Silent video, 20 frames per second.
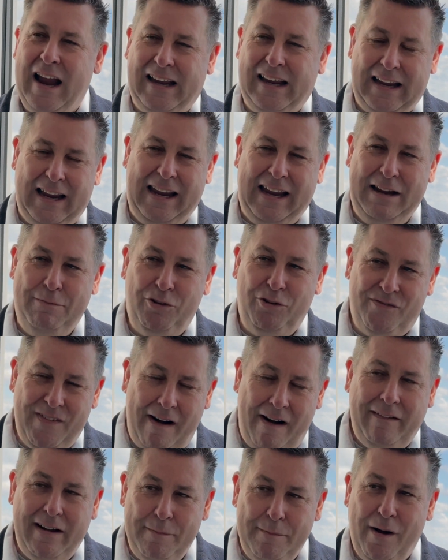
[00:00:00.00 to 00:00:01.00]
He was
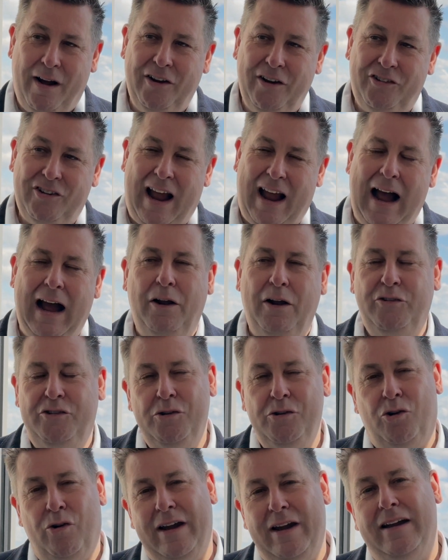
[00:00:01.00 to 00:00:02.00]
very much, how do
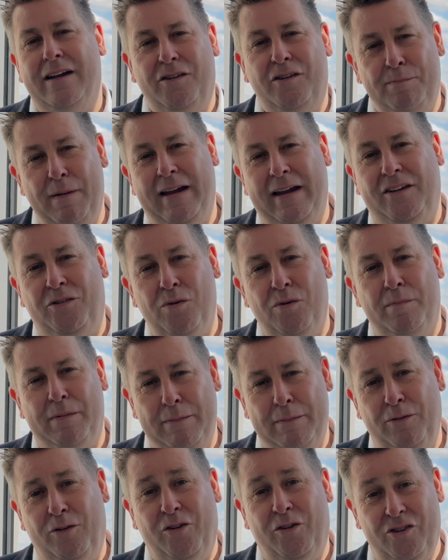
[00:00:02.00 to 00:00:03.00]
you create a space where
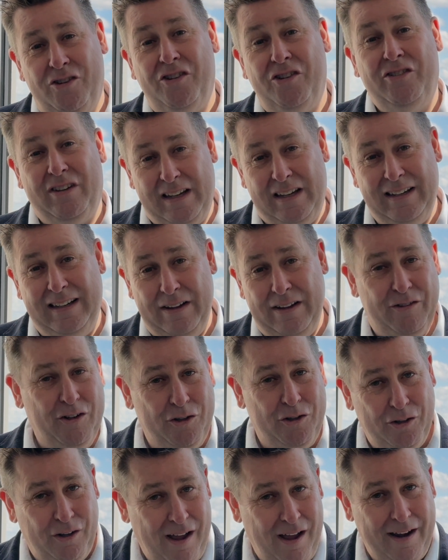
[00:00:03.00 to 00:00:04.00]
people can just live a
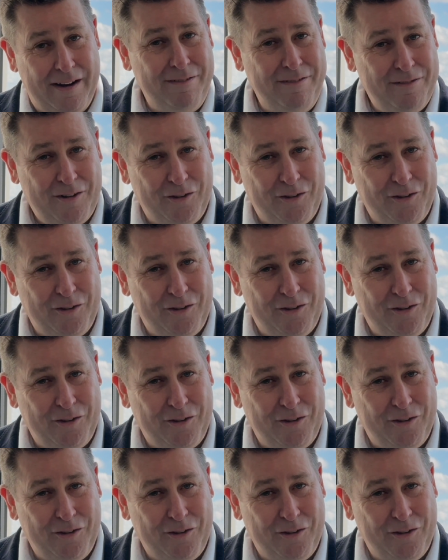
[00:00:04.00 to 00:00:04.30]
good life?